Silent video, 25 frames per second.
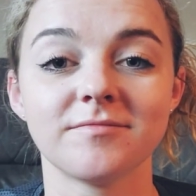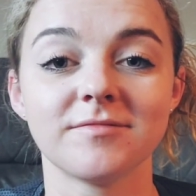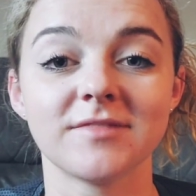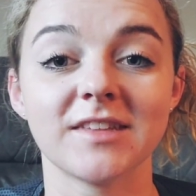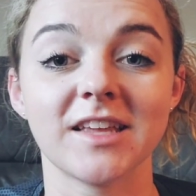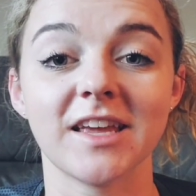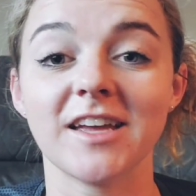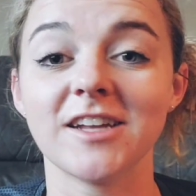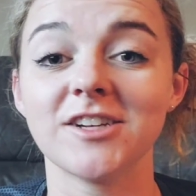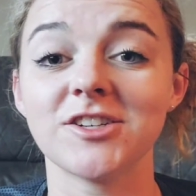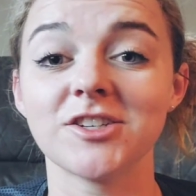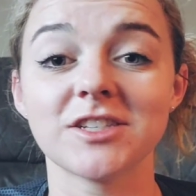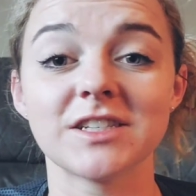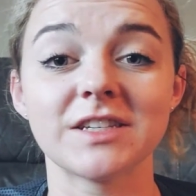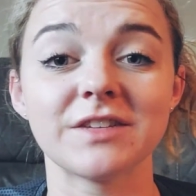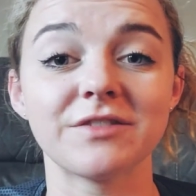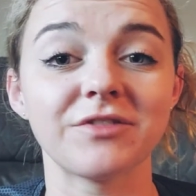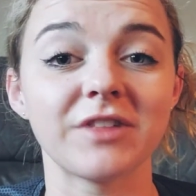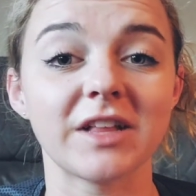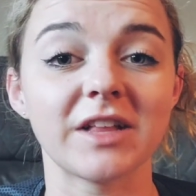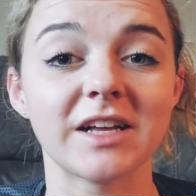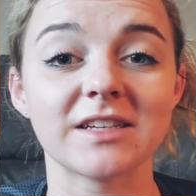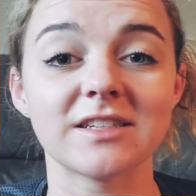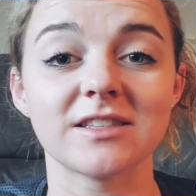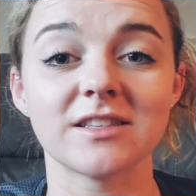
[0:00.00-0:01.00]
It just
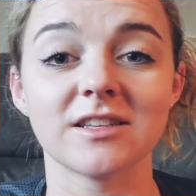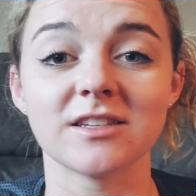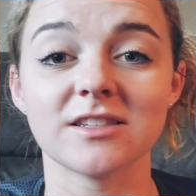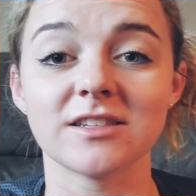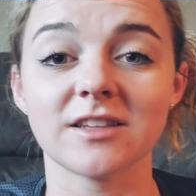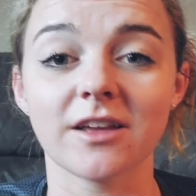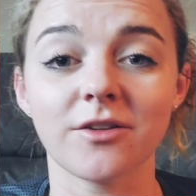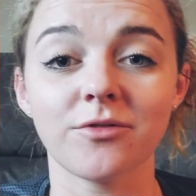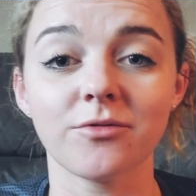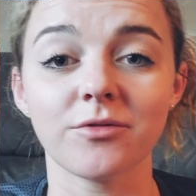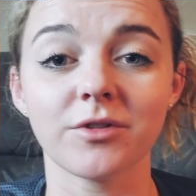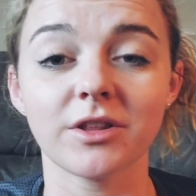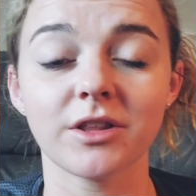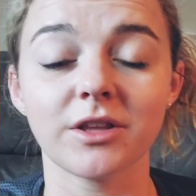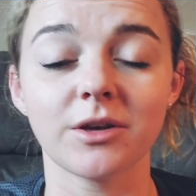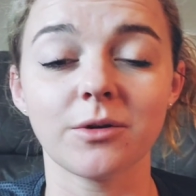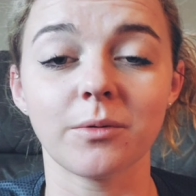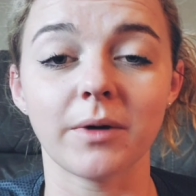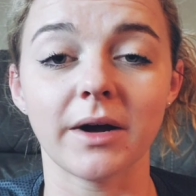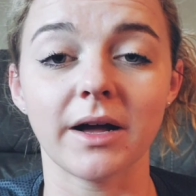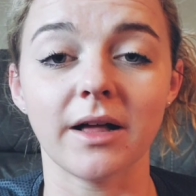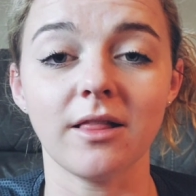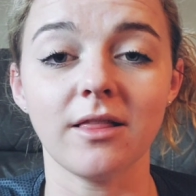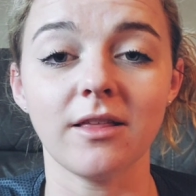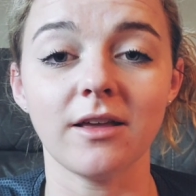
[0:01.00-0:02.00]
deflects the sun really
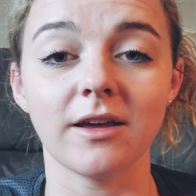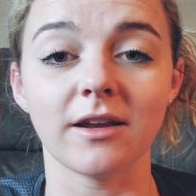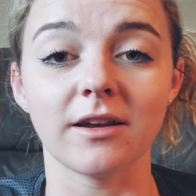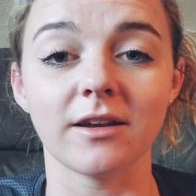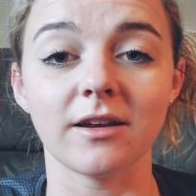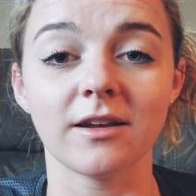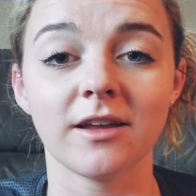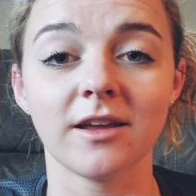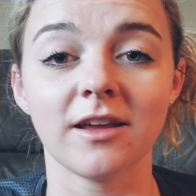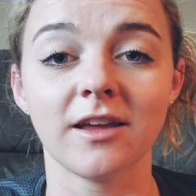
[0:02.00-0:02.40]
well, and